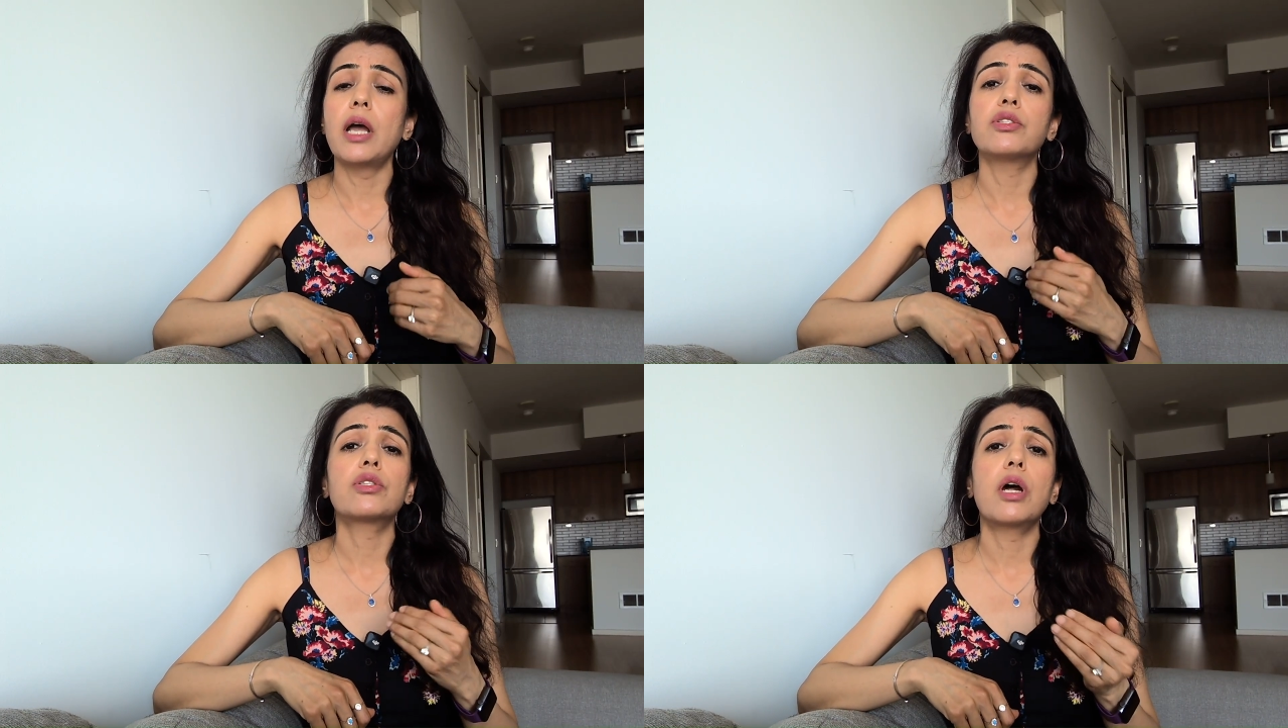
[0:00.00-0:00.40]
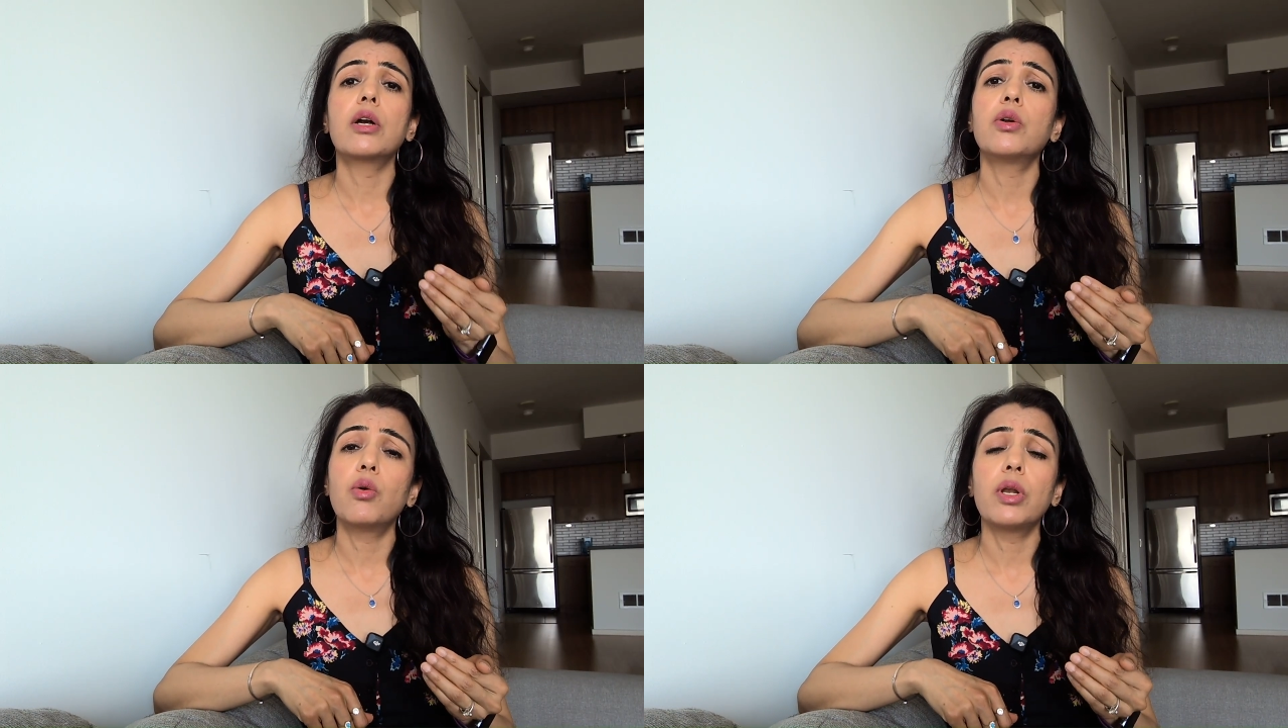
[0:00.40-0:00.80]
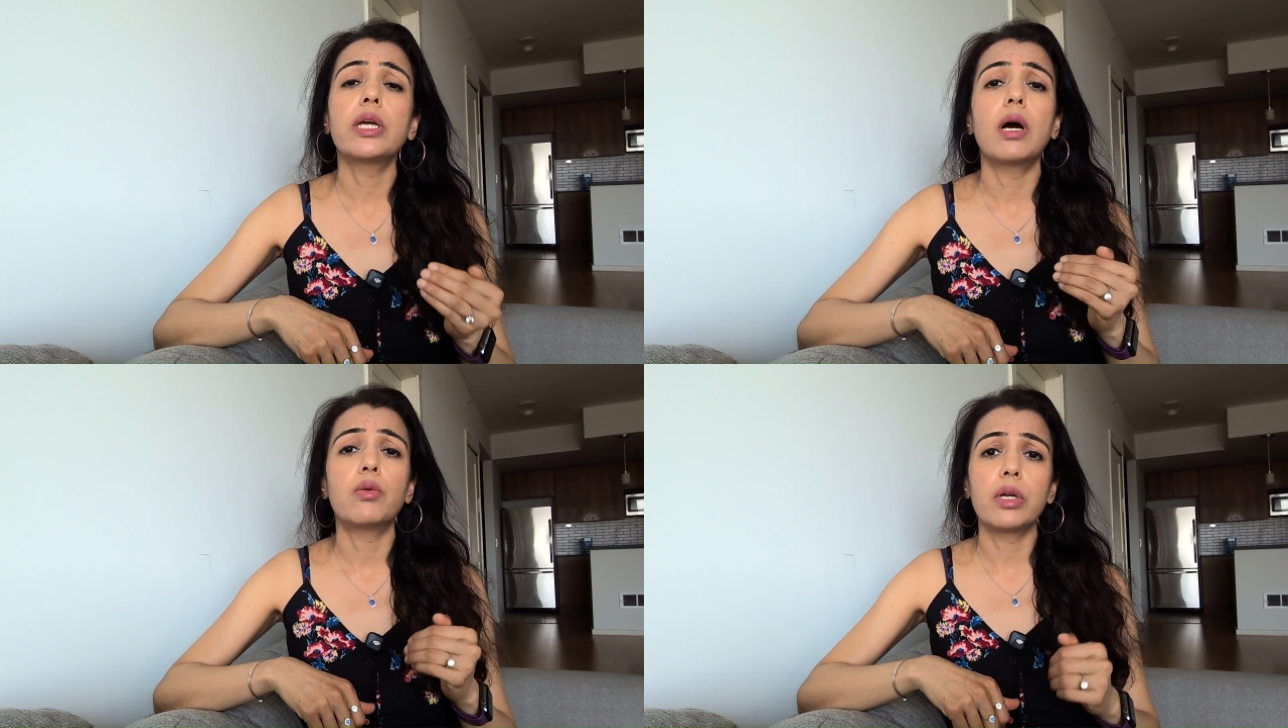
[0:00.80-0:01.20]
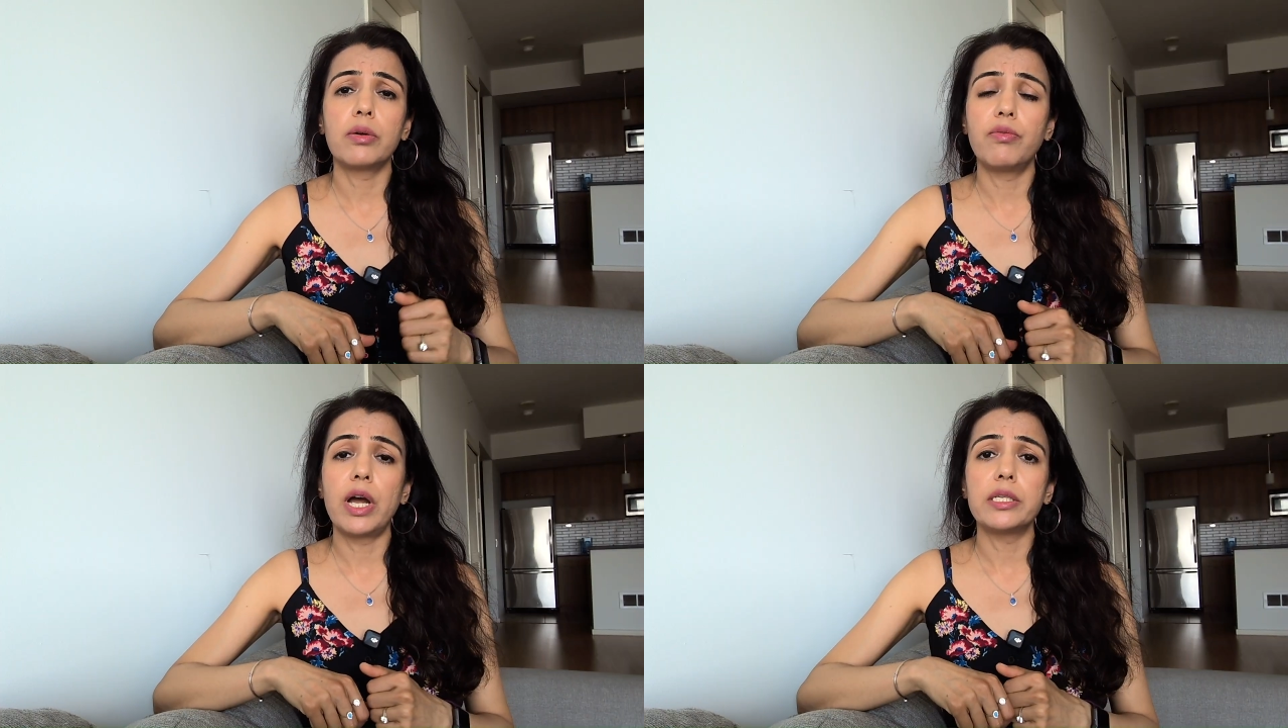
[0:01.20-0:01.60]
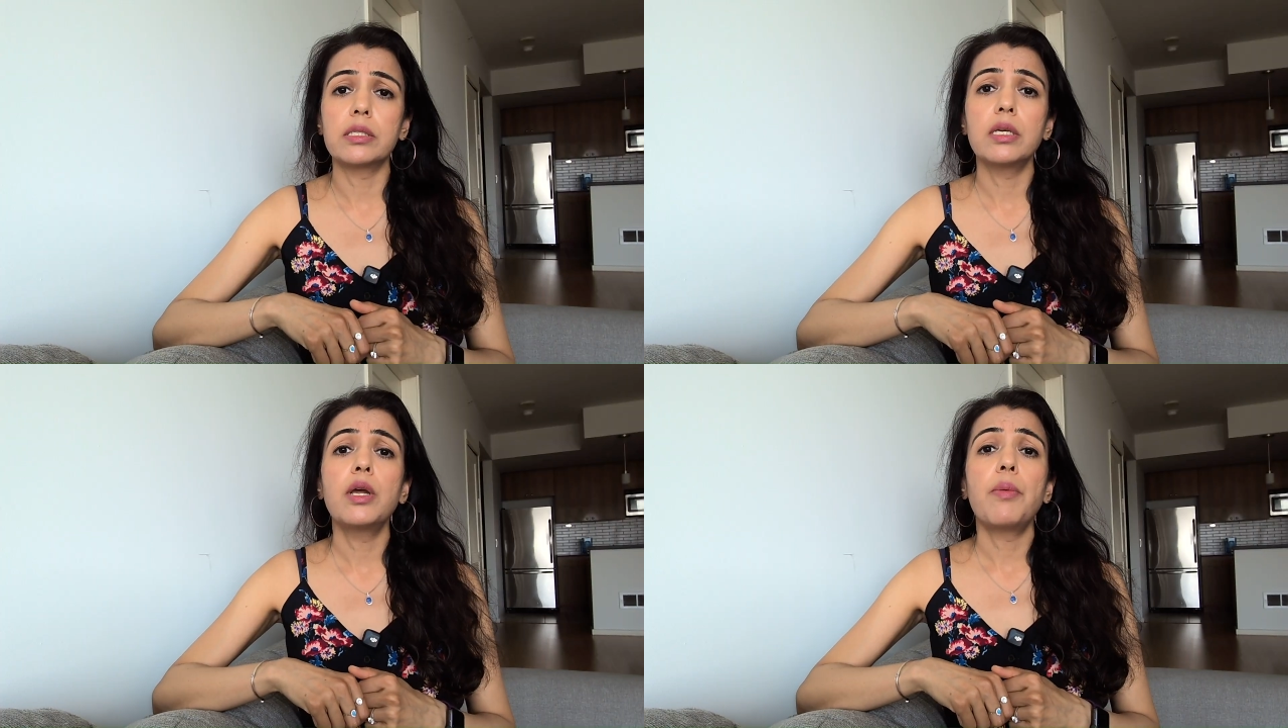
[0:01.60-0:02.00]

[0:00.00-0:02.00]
and start doling out advice,